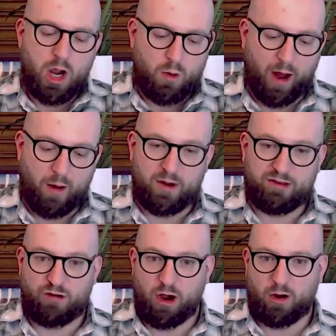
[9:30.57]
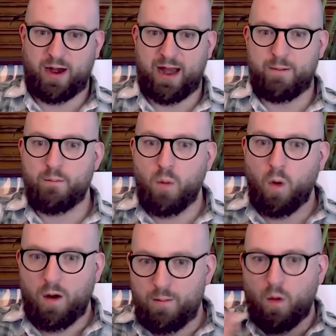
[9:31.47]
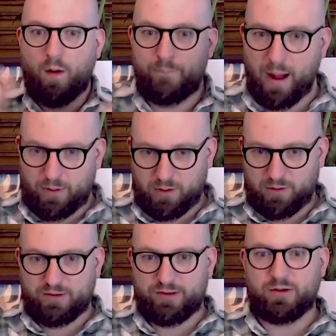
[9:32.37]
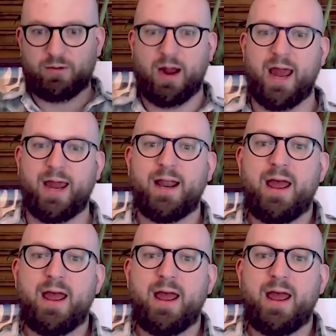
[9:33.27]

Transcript: right, we start creating more and more bubbles, right?